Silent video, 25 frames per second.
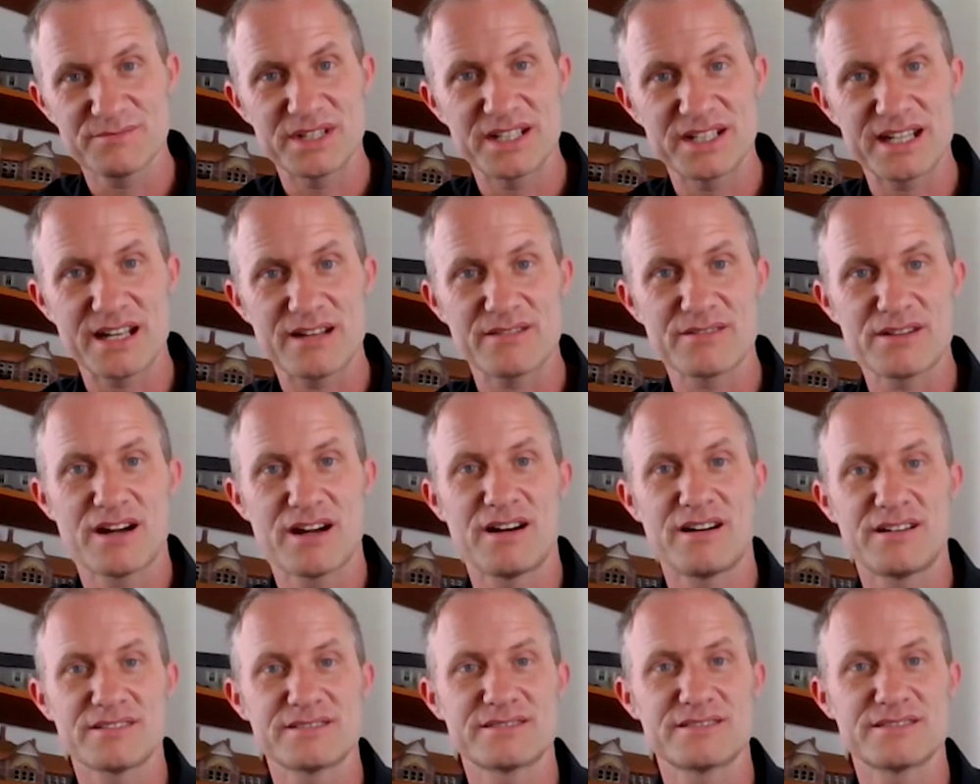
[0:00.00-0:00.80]
a bit
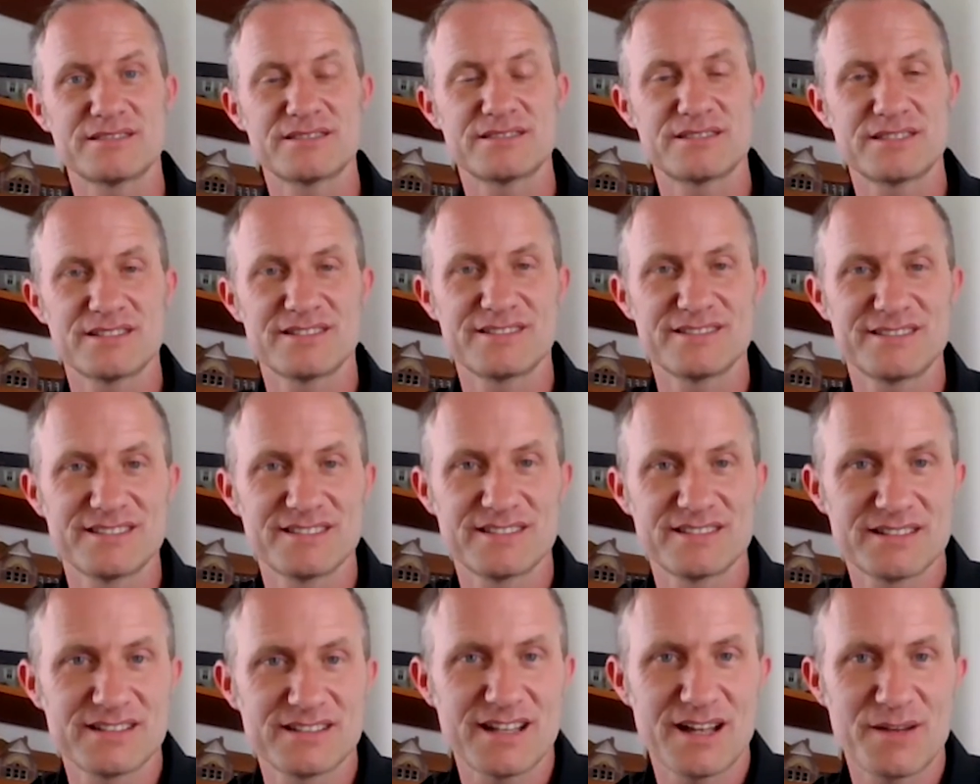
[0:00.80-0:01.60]
downhearted.
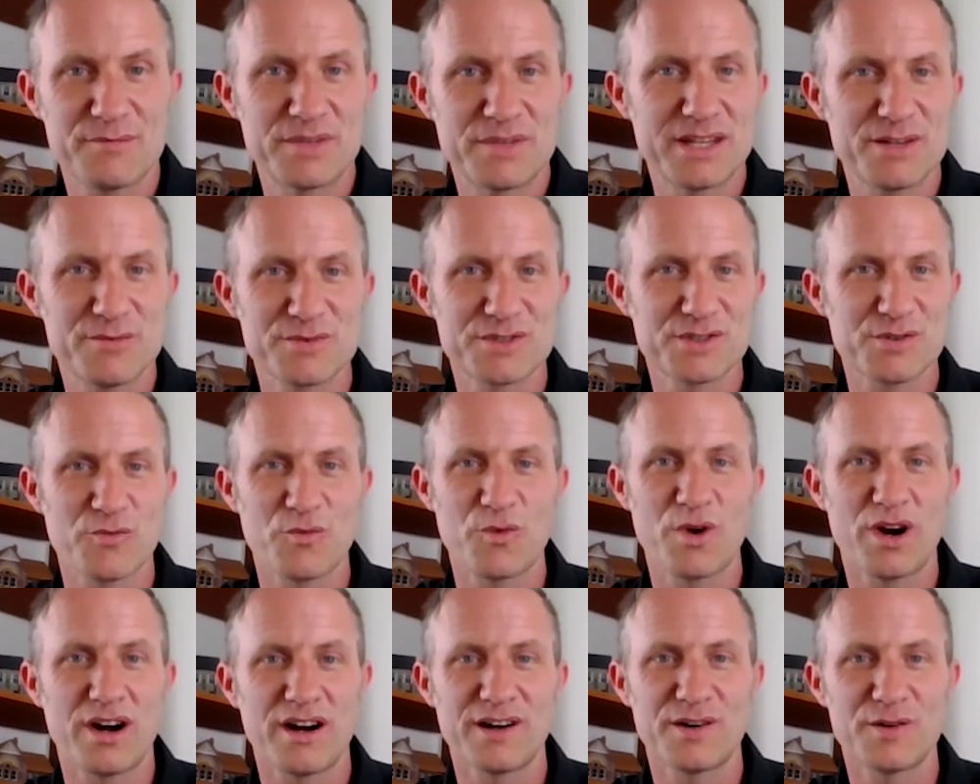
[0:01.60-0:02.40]
And I mean, there was
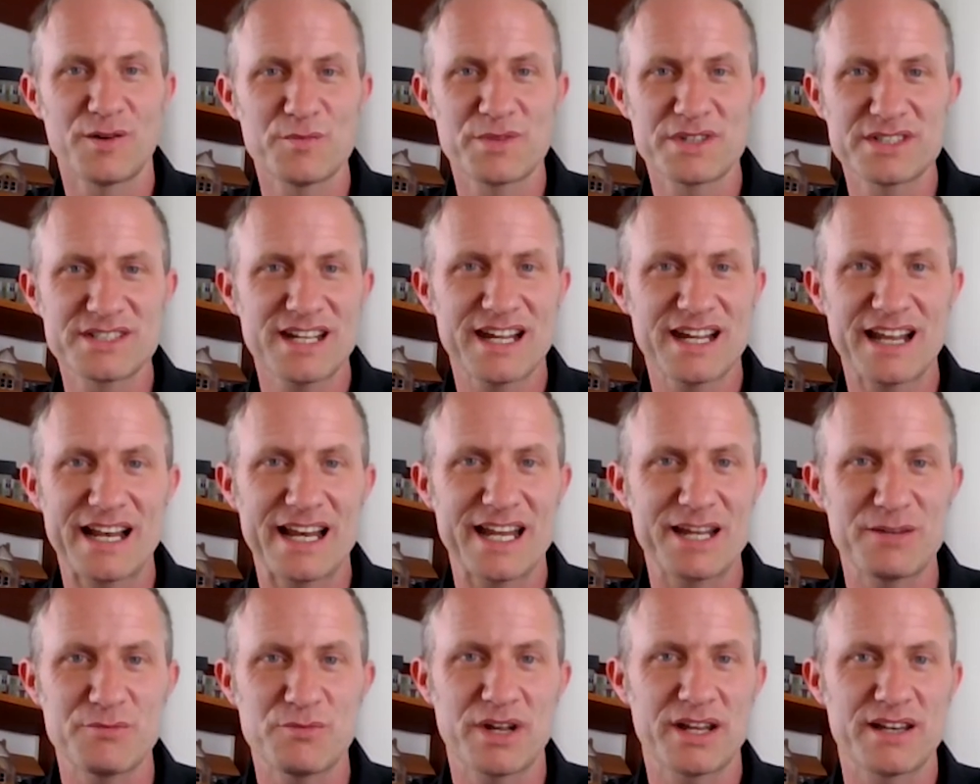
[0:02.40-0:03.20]
a while,
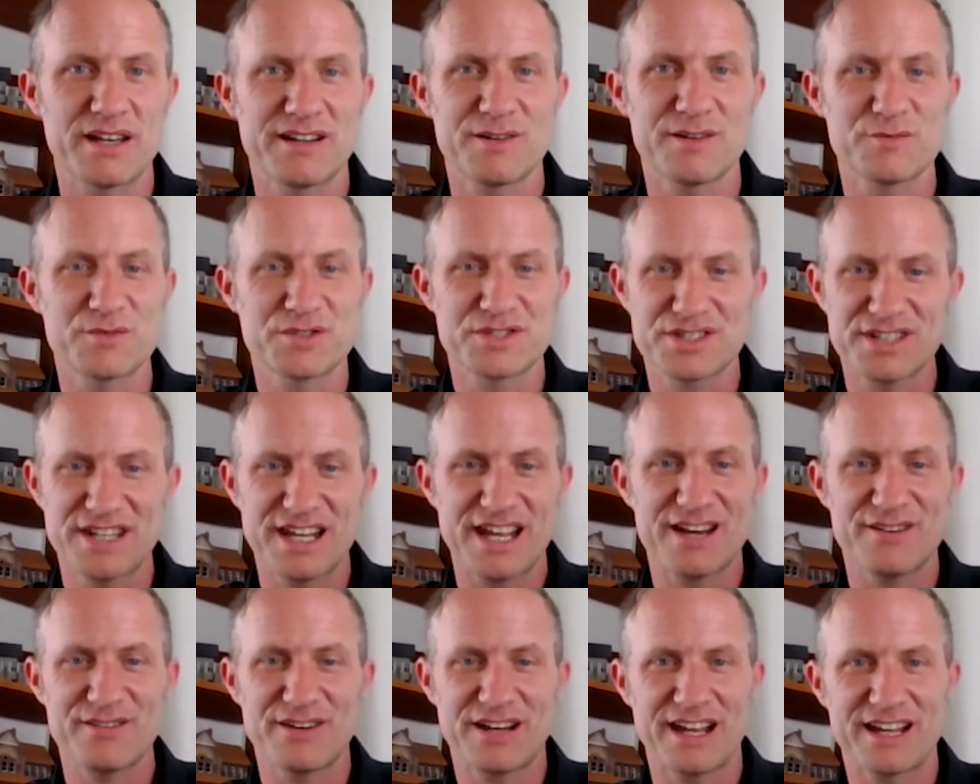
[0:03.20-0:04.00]
particularly when I was
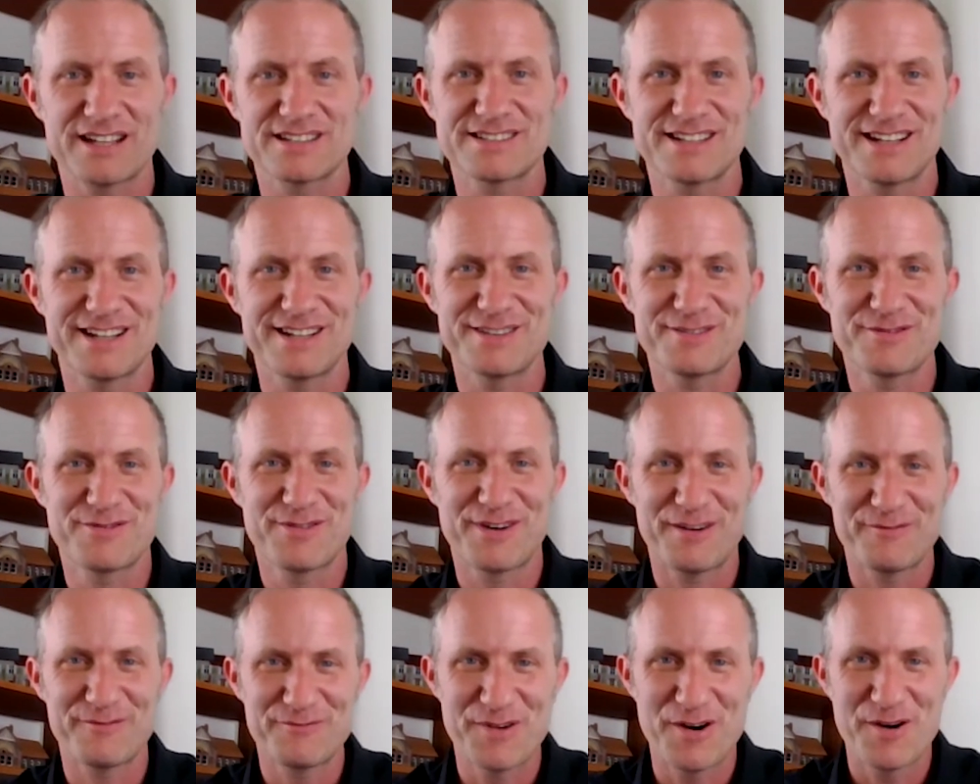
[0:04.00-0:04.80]
staring at it in the
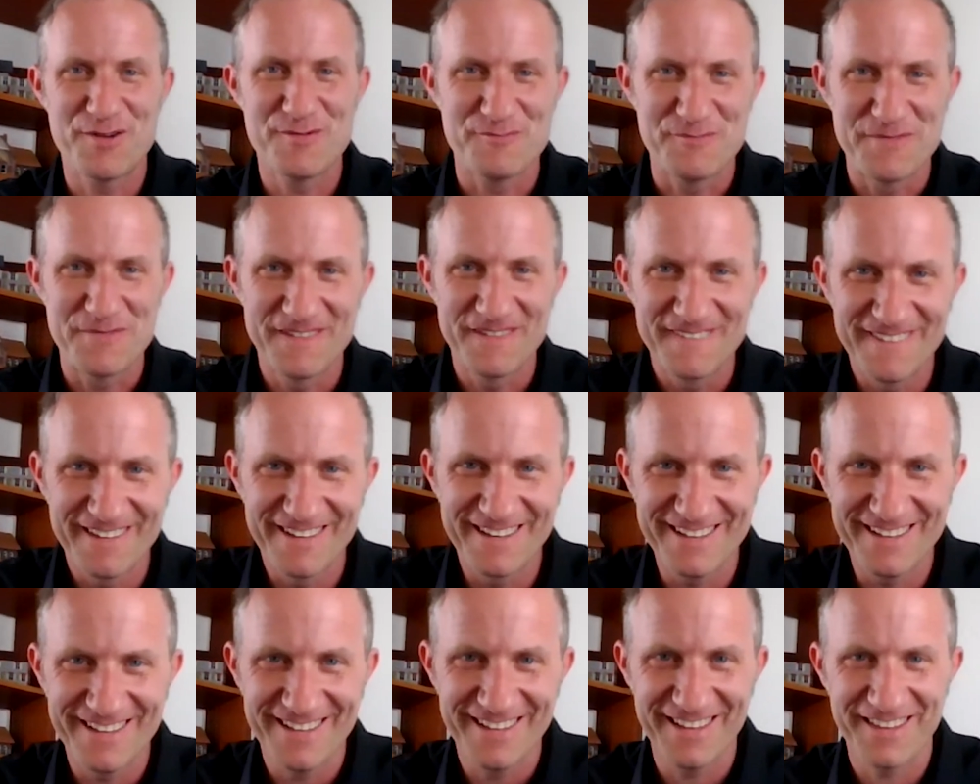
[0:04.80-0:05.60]
front room.
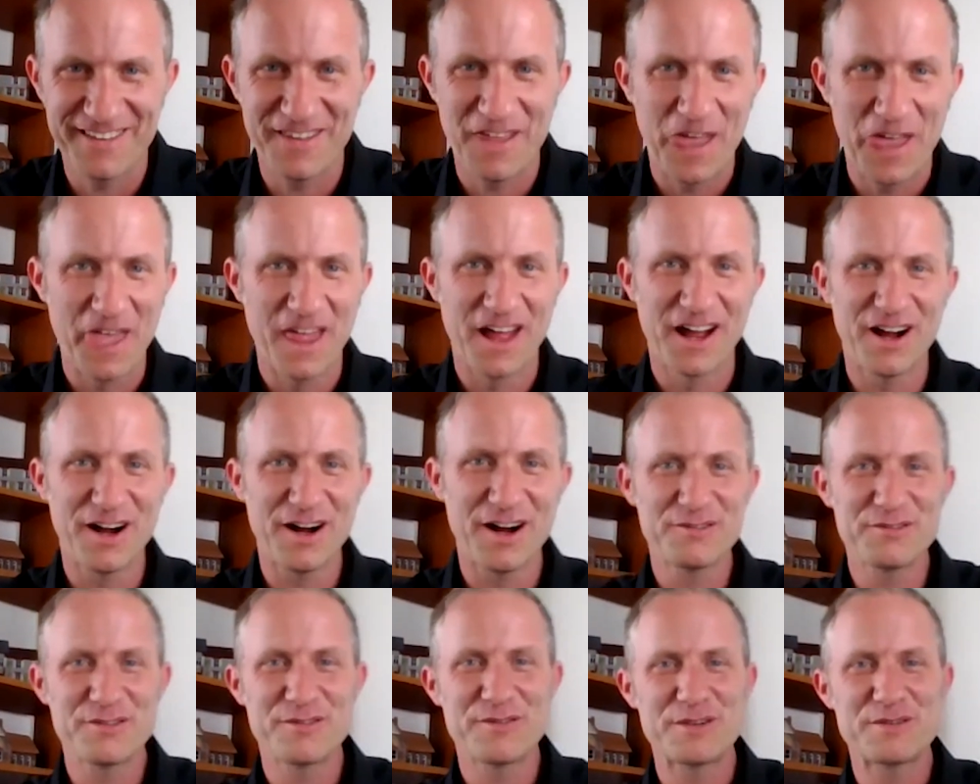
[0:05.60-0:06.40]

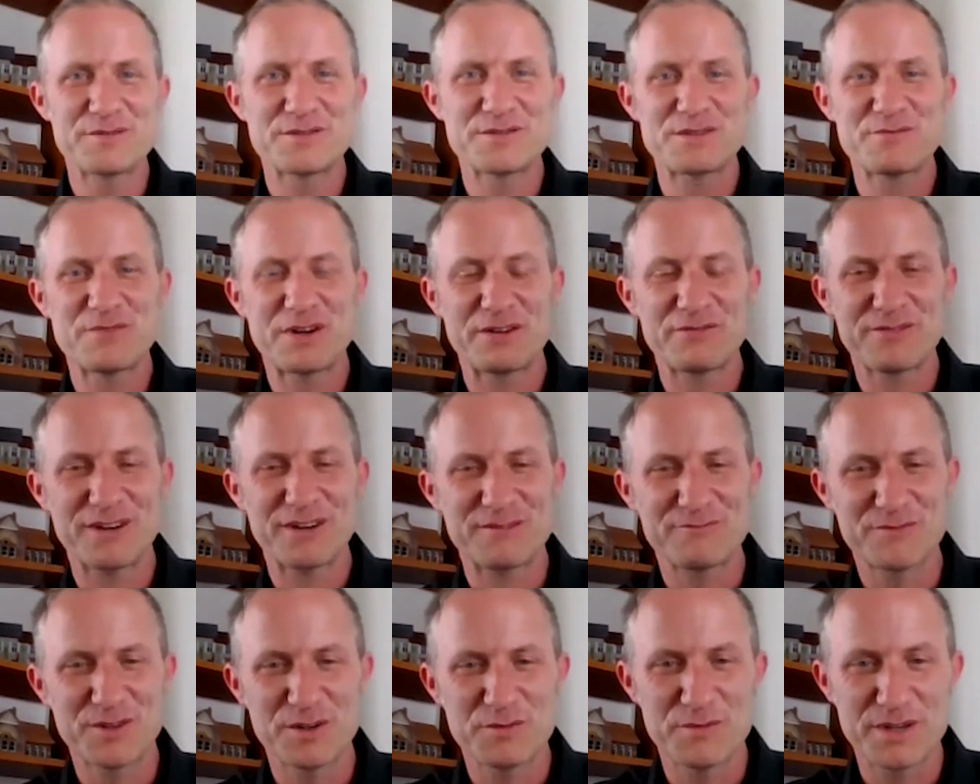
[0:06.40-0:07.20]
Half of it was in my
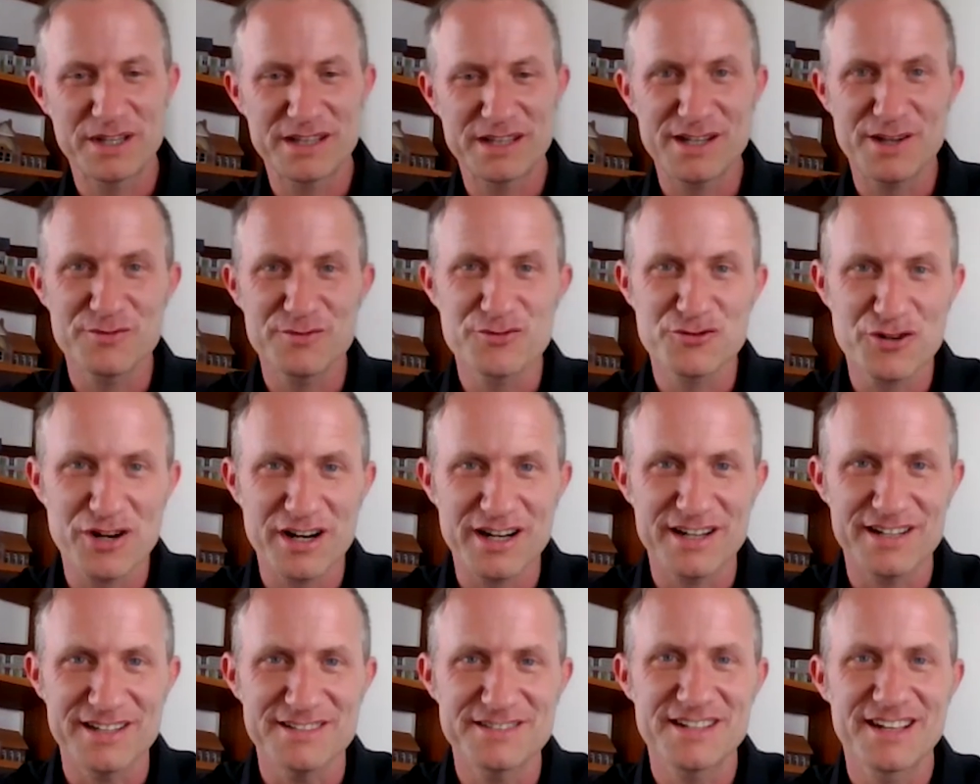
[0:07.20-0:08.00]
front room with no
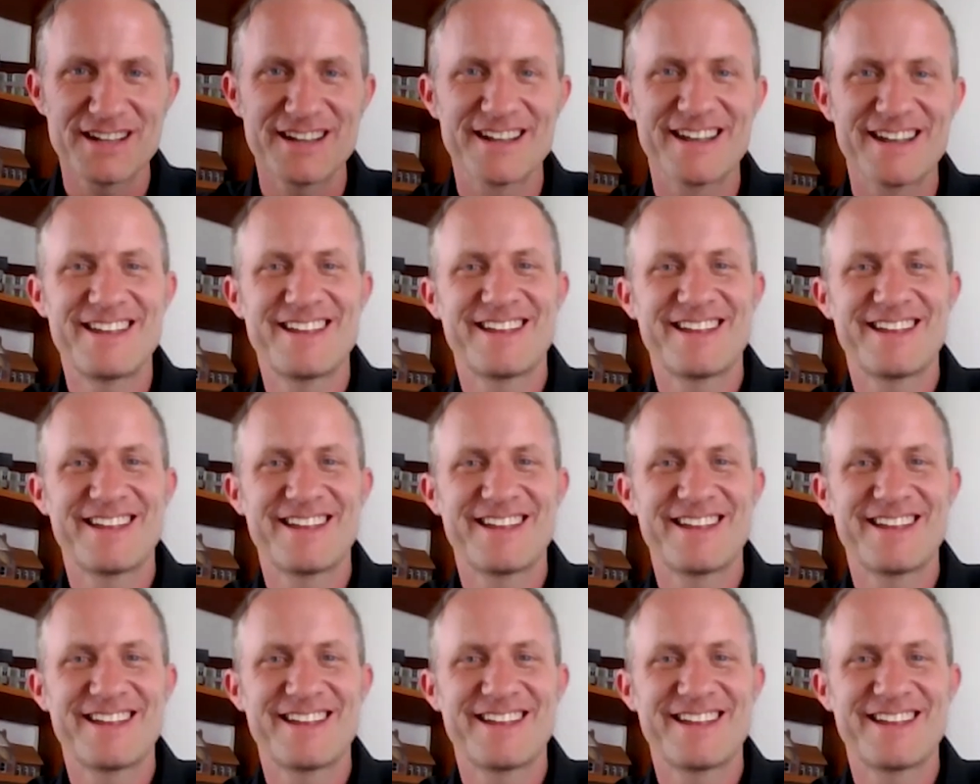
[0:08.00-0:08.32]
trees.